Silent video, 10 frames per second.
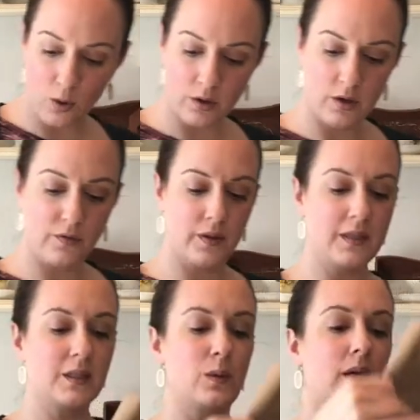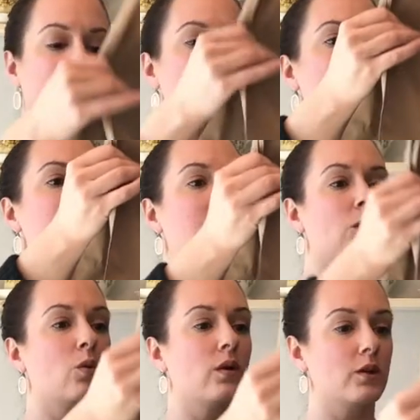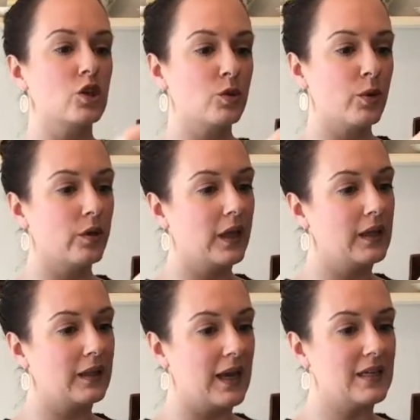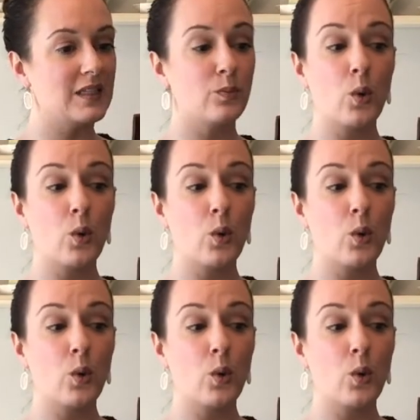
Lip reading: ordered for this week is the orange chipotle glazed